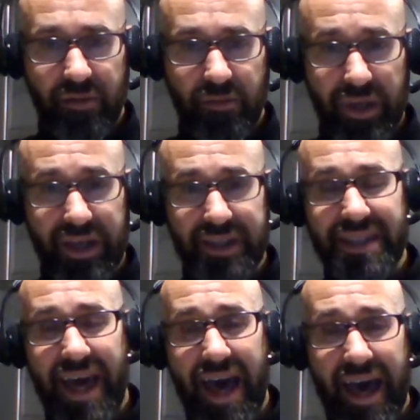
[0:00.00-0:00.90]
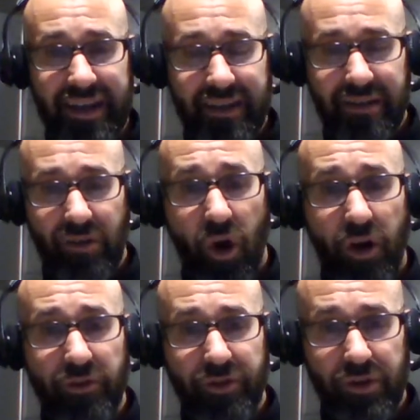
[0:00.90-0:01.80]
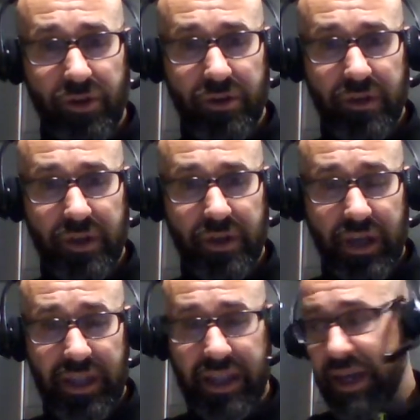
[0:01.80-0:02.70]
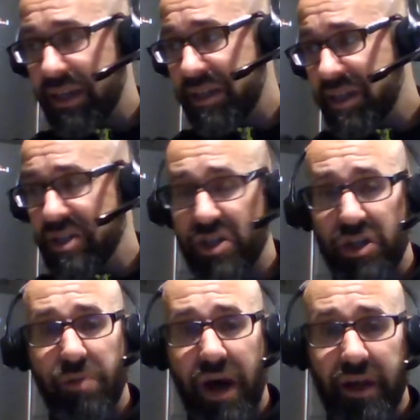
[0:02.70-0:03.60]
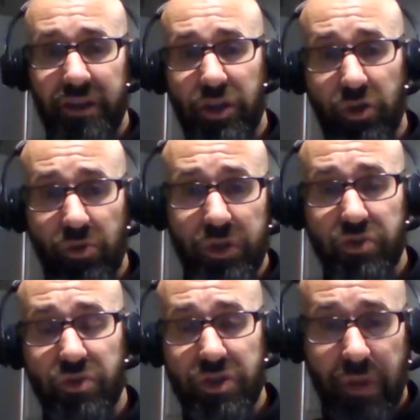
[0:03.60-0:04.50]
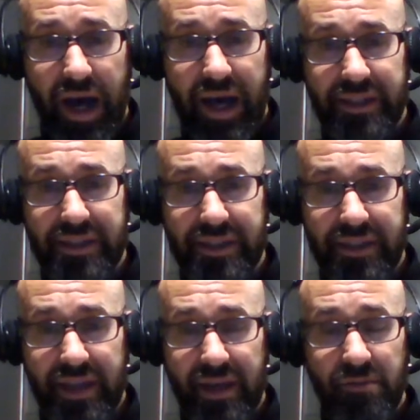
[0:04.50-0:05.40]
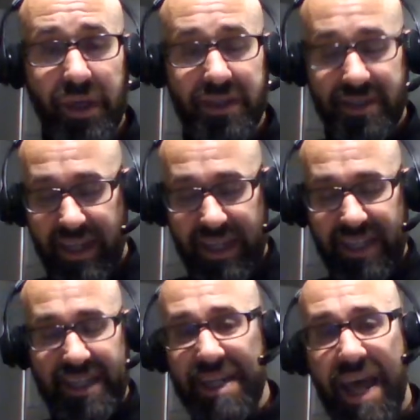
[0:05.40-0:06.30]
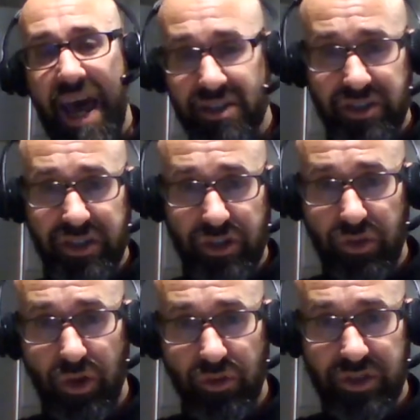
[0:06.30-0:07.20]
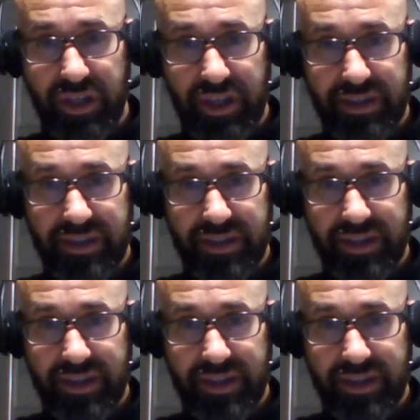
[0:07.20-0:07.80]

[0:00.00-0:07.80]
Because that offer and that contingent upon the human's response means that he didn't actually do those things.